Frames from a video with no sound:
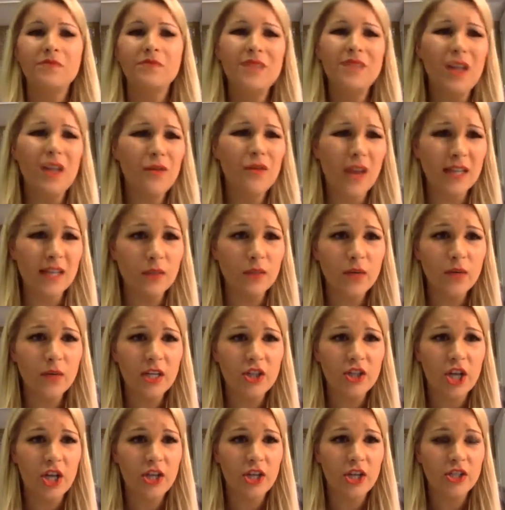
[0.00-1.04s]
that's when
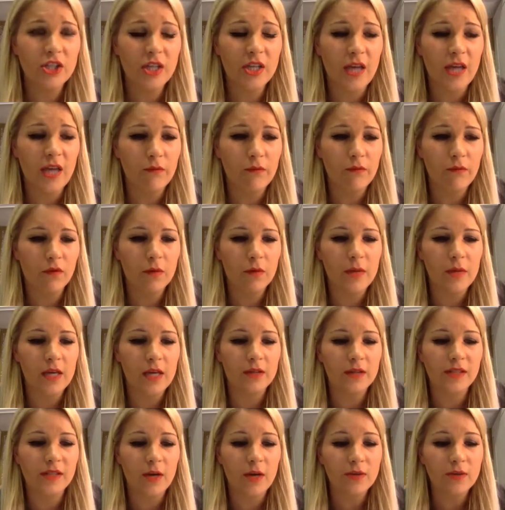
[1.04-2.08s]
it changed the game for me
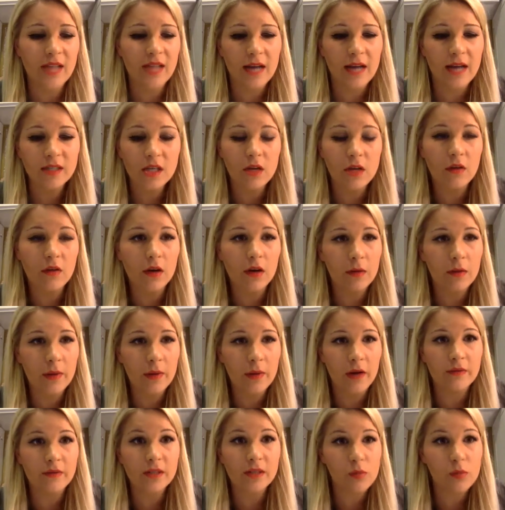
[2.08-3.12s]
is I was asking a little bit
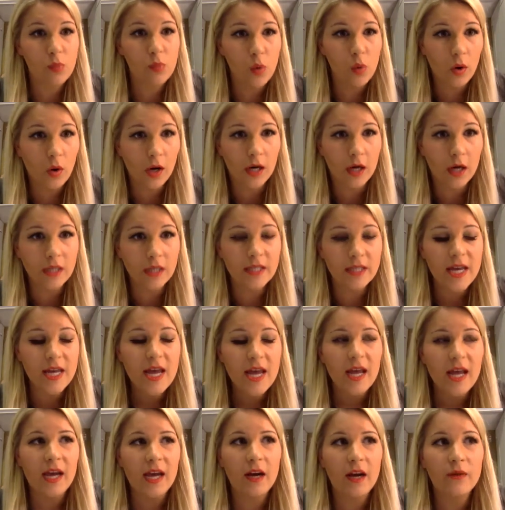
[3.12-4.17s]
of support
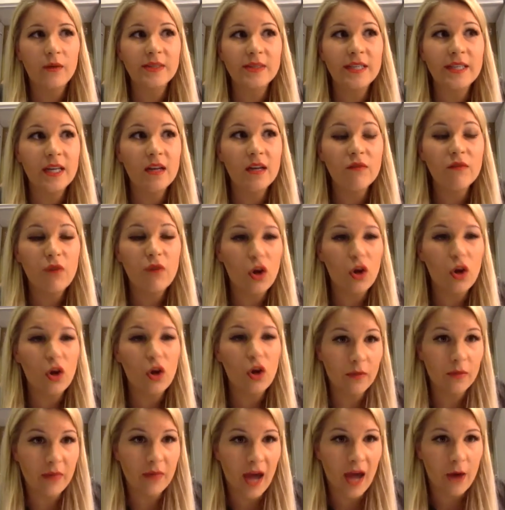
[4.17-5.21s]
and I was getting
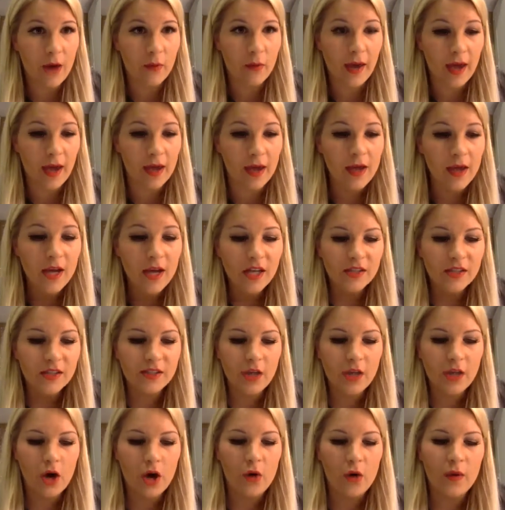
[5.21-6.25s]
volume that way.
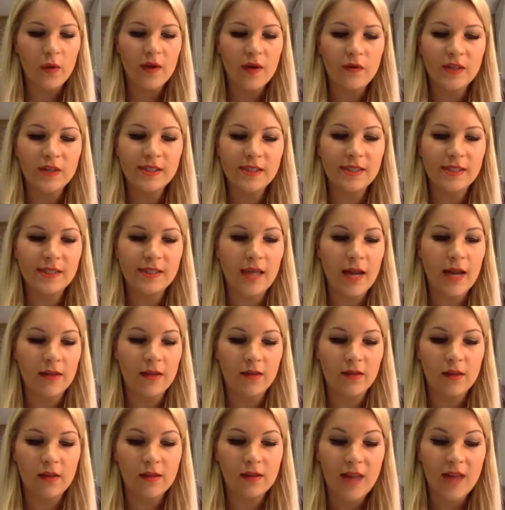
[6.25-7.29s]
So if it's
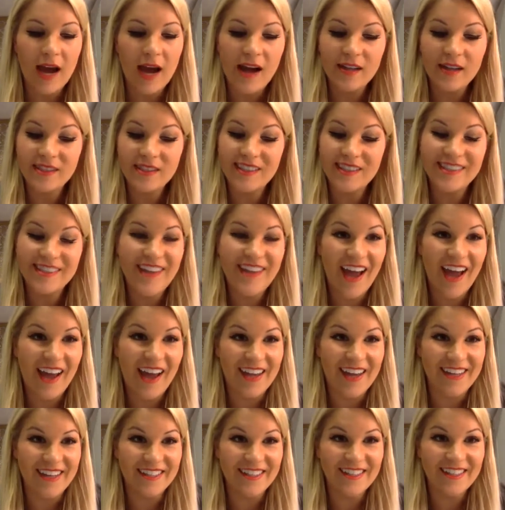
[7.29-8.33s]
the last
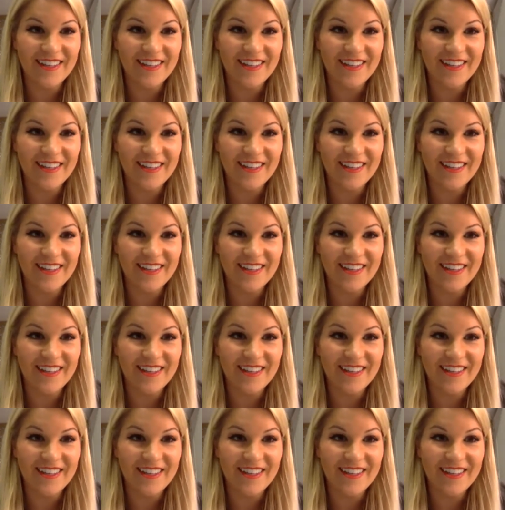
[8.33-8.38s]
night